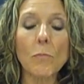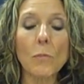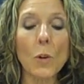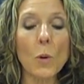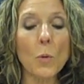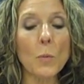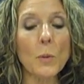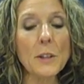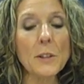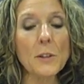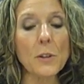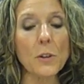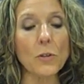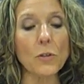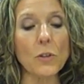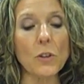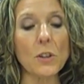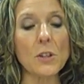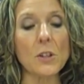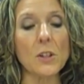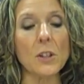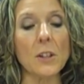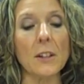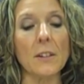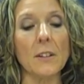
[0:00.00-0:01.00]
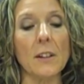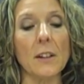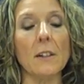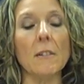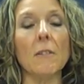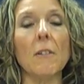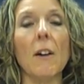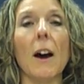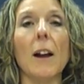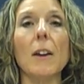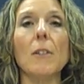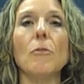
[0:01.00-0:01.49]
Researchers looked at a
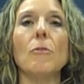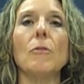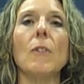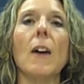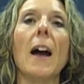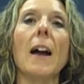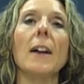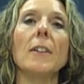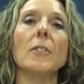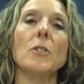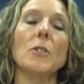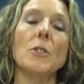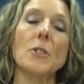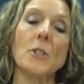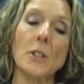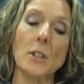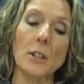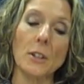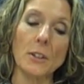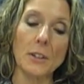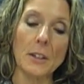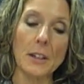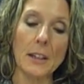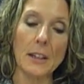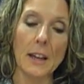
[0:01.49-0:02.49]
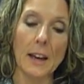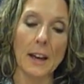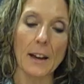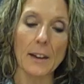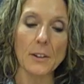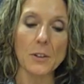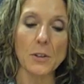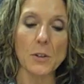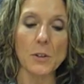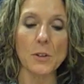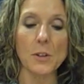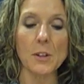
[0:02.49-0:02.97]
lot of factors, including
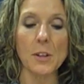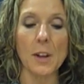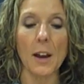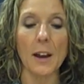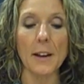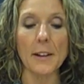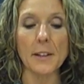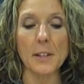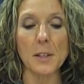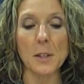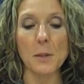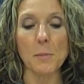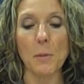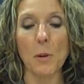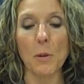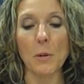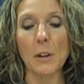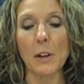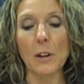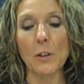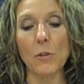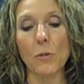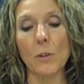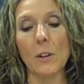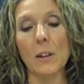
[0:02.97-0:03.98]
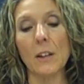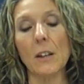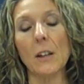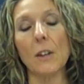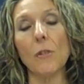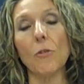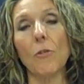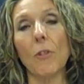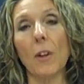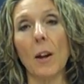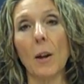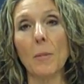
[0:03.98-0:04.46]
exercise, smoking,
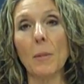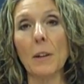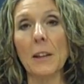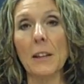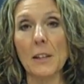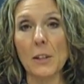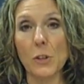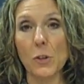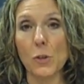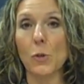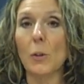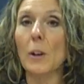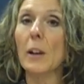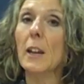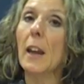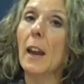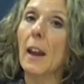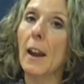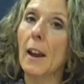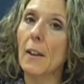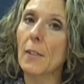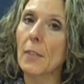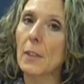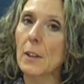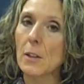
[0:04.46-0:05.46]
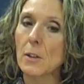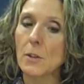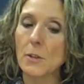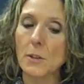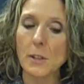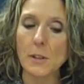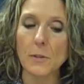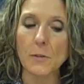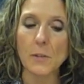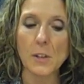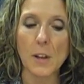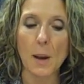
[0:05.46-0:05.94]
drinking, family history, and the
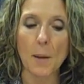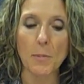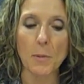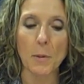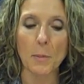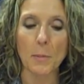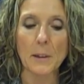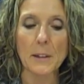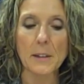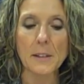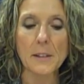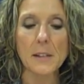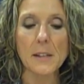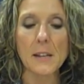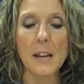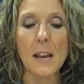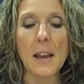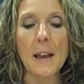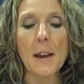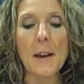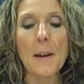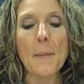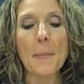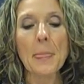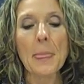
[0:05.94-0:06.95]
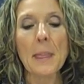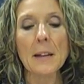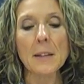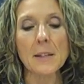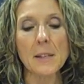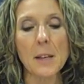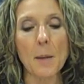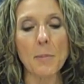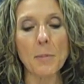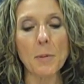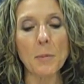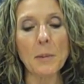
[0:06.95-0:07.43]
use of supplements.
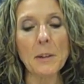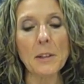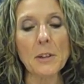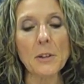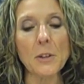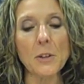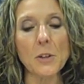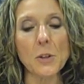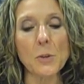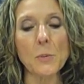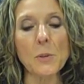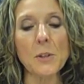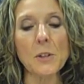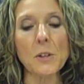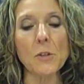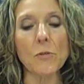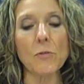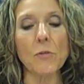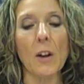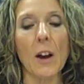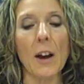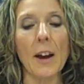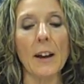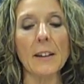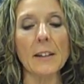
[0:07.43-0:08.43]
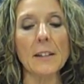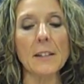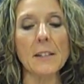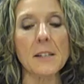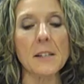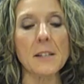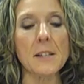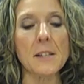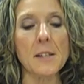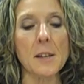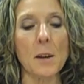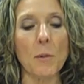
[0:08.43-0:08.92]
Supplement use was defined as
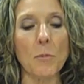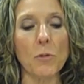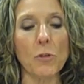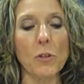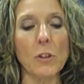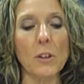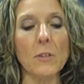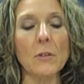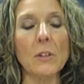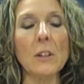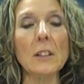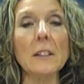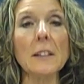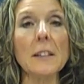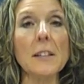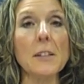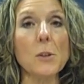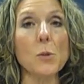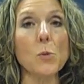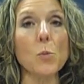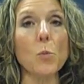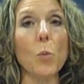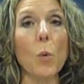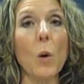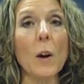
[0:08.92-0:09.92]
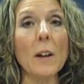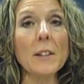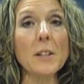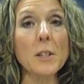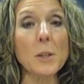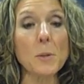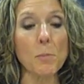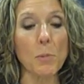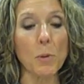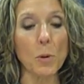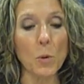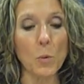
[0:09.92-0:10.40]
consumption of at least once
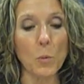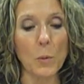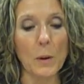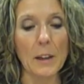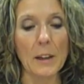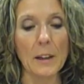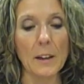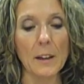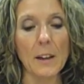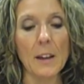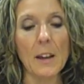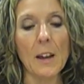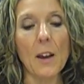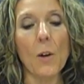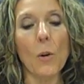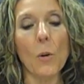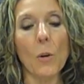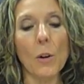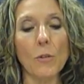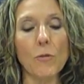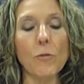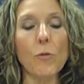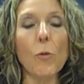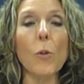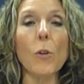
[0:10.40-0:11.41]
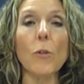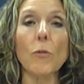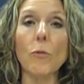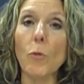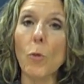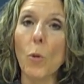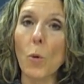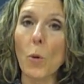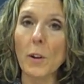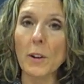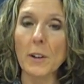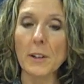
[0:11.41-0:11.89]
per week or for
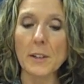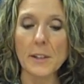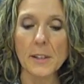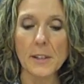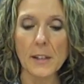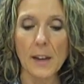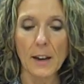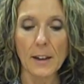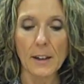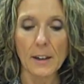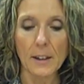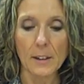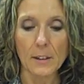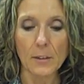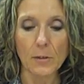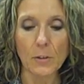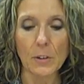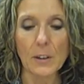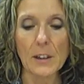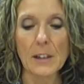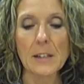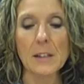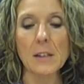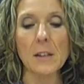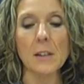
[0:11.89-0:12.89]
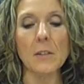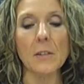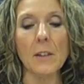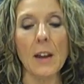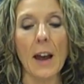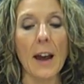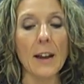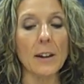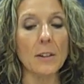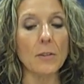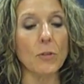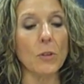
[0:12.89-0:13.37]
four consecutive weeks, and
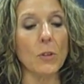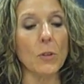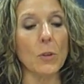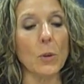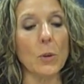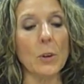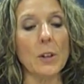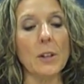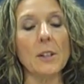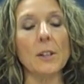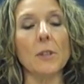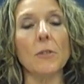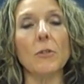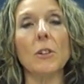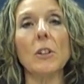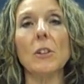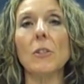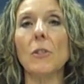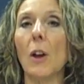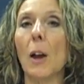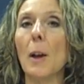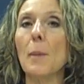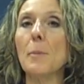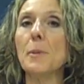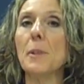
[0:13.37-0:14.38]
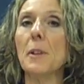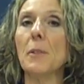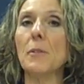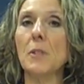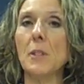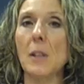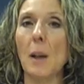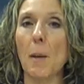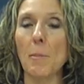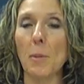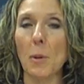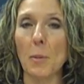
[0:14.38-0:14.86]
data for thirty different types of
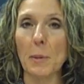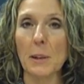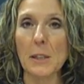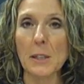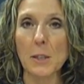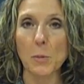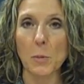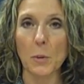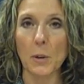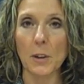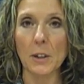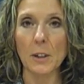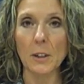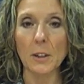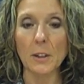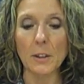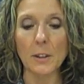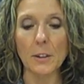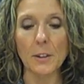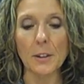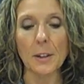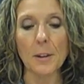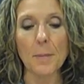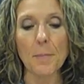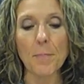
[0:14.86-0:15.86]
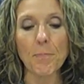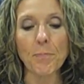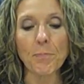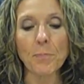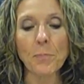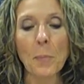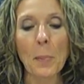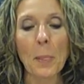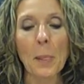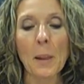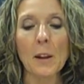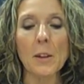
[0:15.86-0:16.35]
supplements were included.
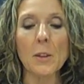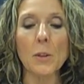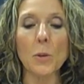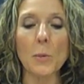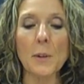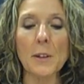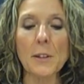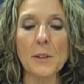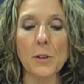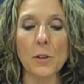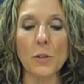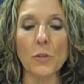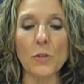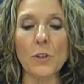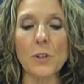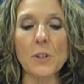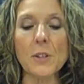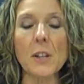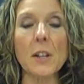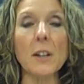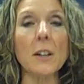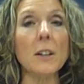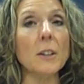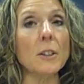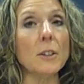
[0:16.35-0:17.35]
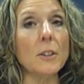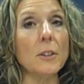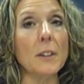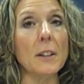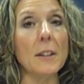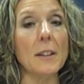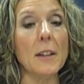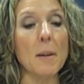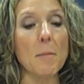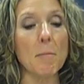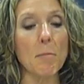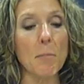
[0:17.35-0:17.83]
The researchers
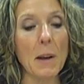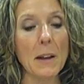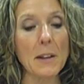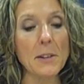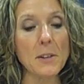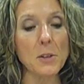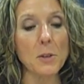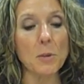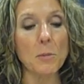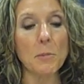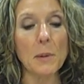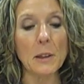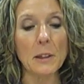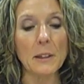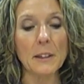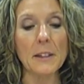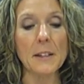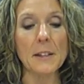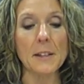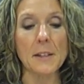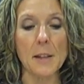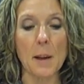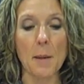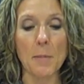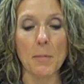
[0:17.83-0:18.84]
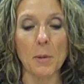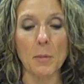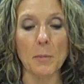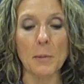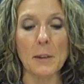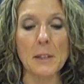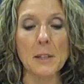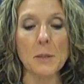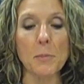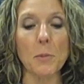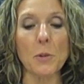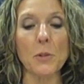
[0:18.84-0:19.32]
concluded that muscle-building
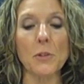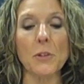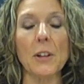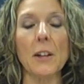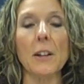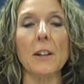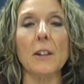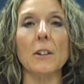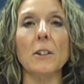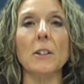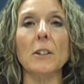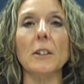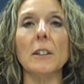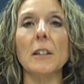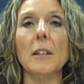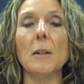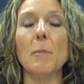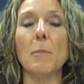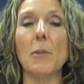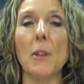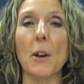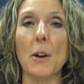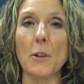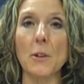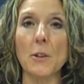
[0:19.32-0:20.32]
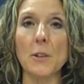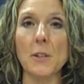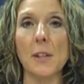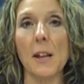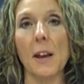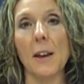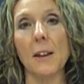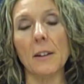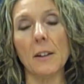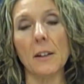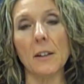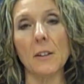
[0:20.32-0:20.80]
supplements, particularly those
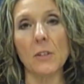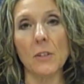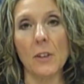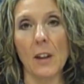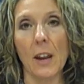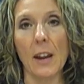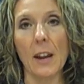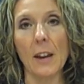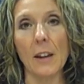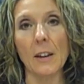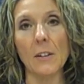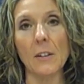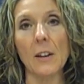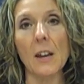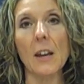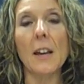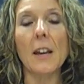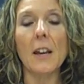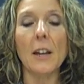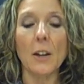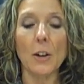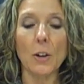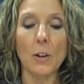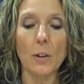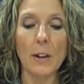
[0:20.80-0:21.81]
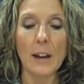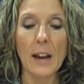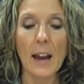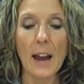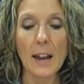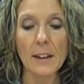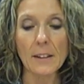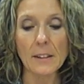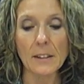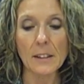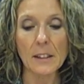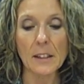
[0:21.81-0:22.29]
that contained
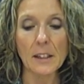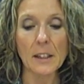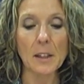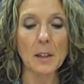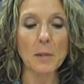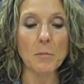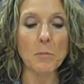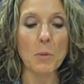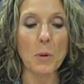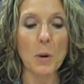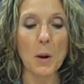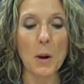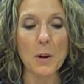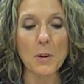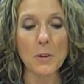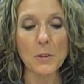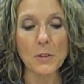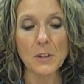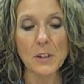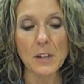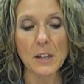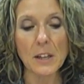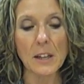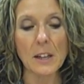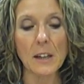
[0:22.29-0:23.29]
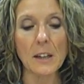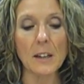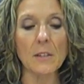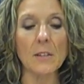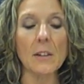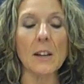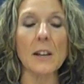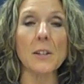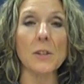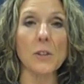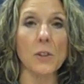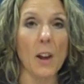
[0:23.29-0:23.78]
creatinine, protein,
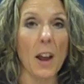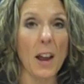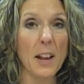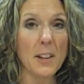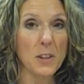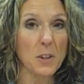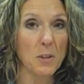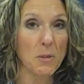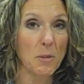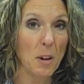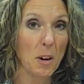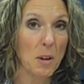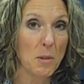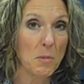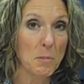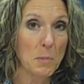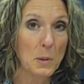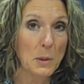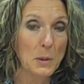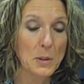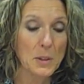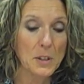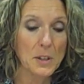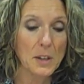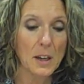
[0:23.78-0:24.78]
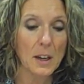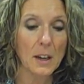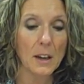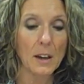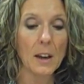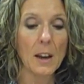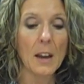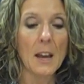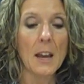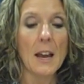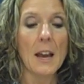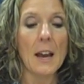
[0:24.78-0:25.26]

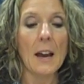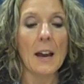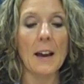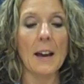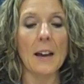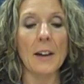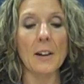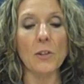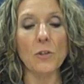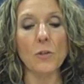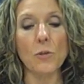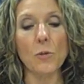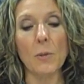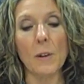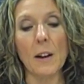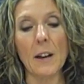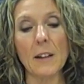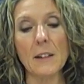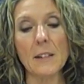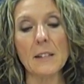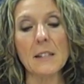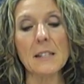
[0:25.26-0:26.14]
testosterone-boosting uh, drugs,